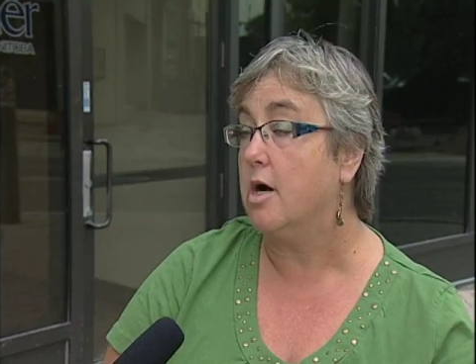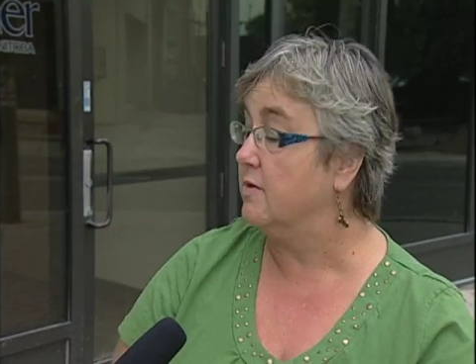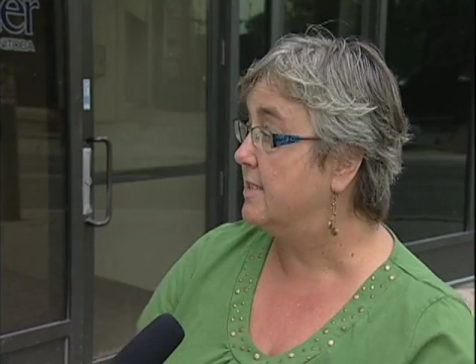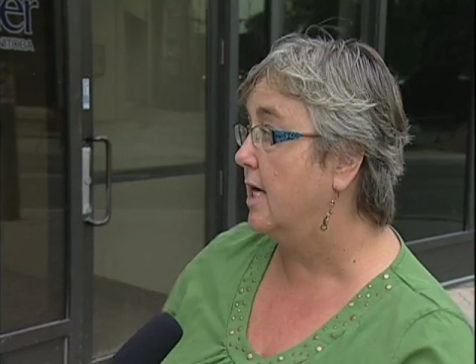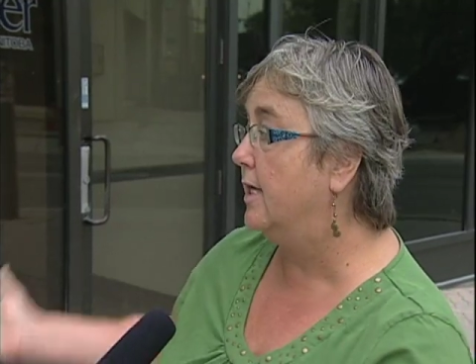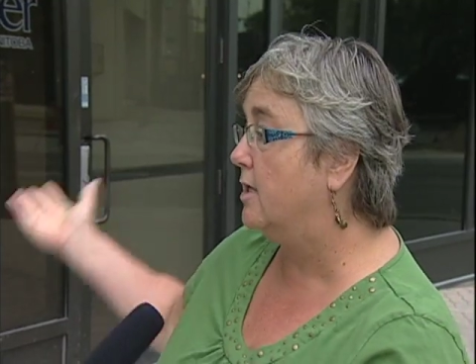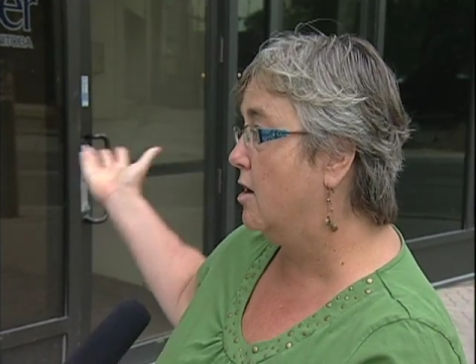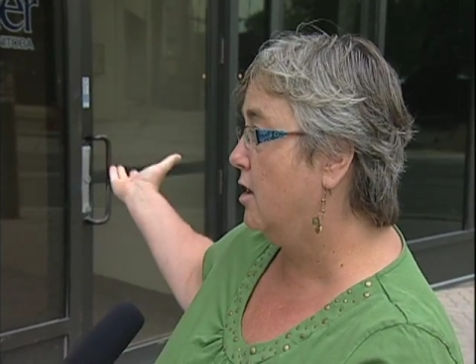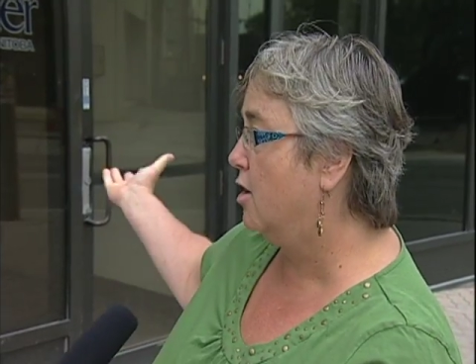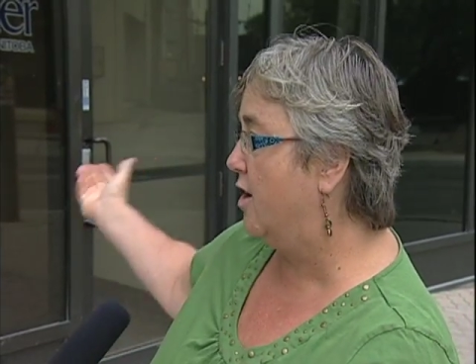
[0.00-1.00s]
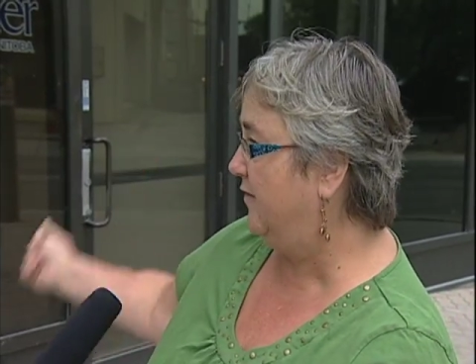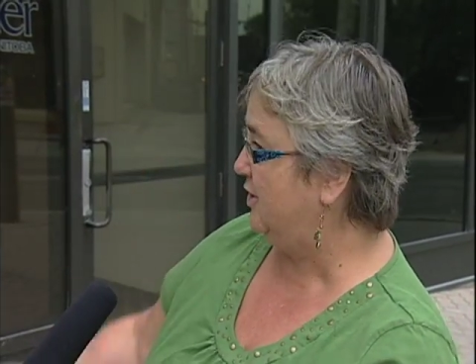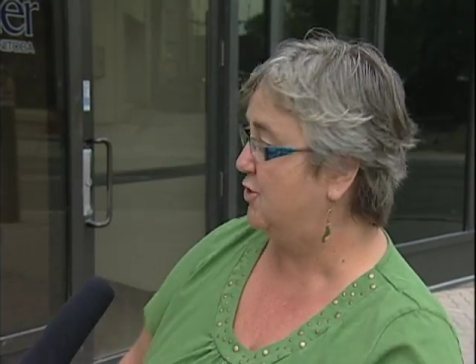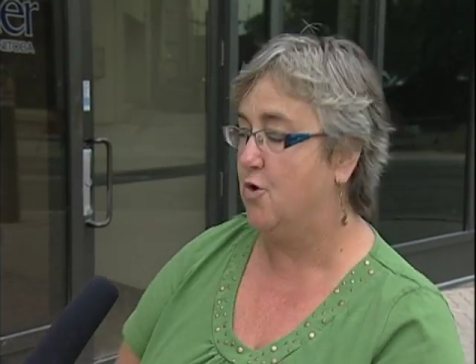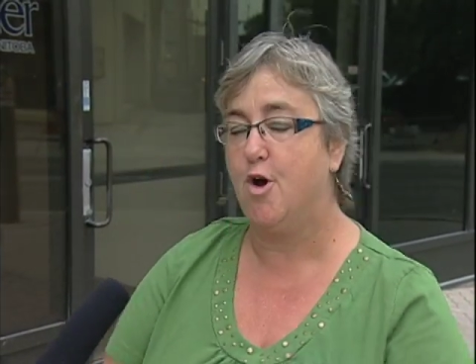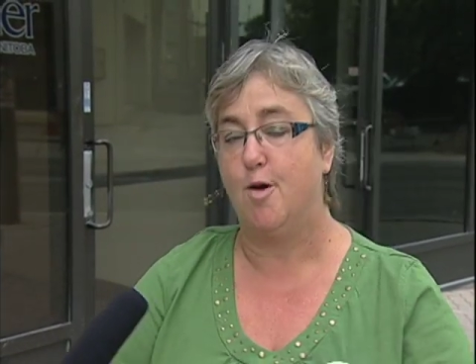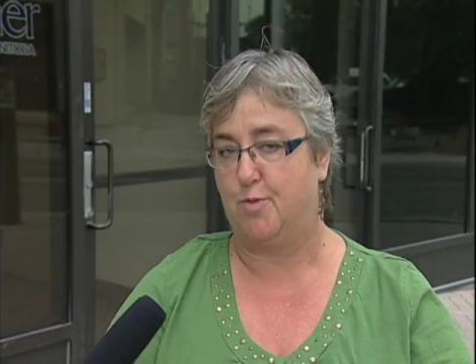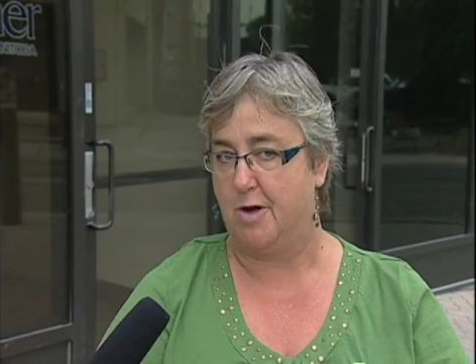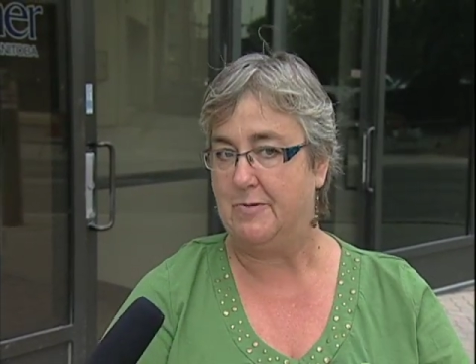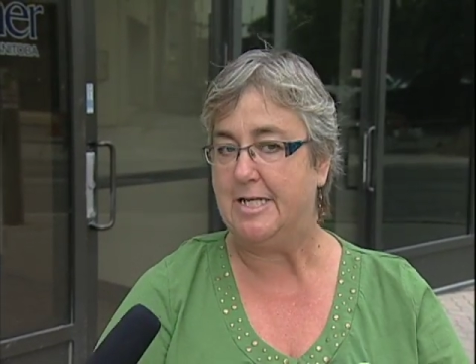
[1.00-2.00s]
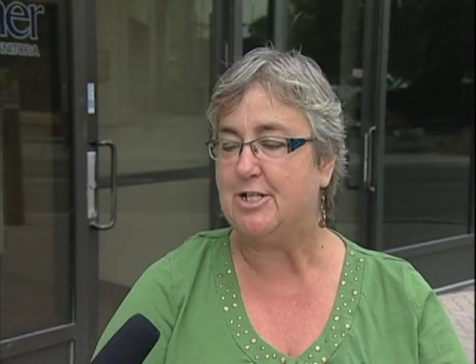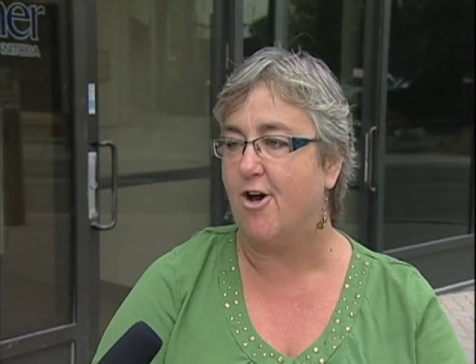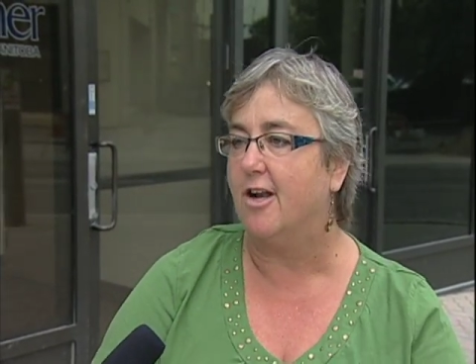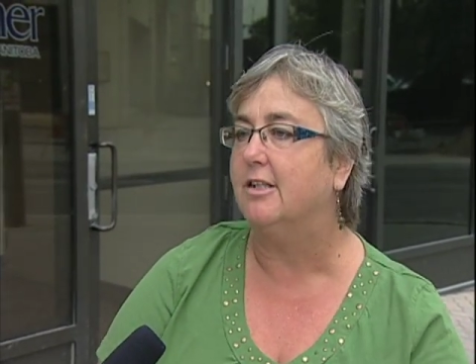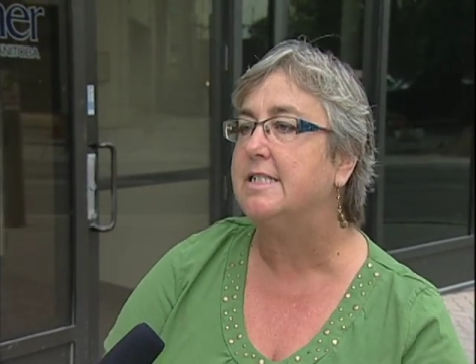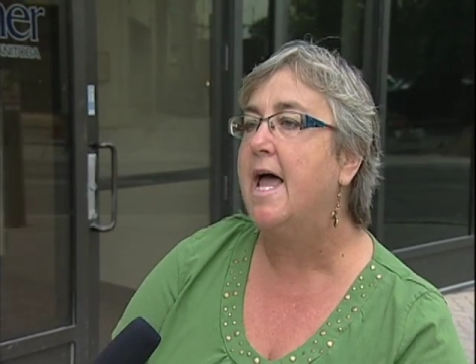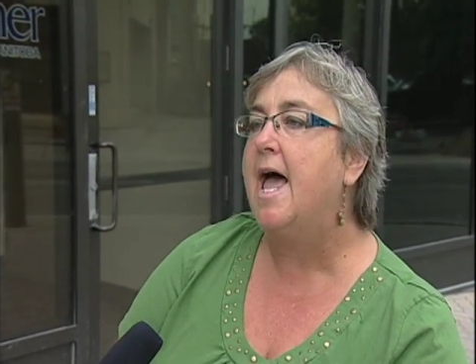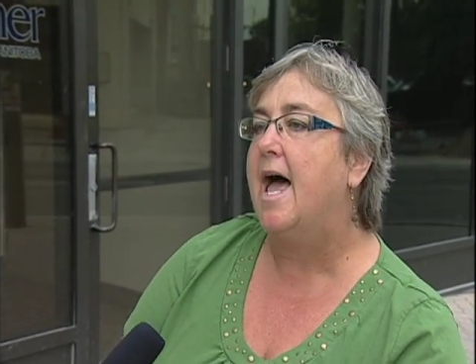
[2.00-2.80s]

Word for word: outside our office door on Broadway and Donald,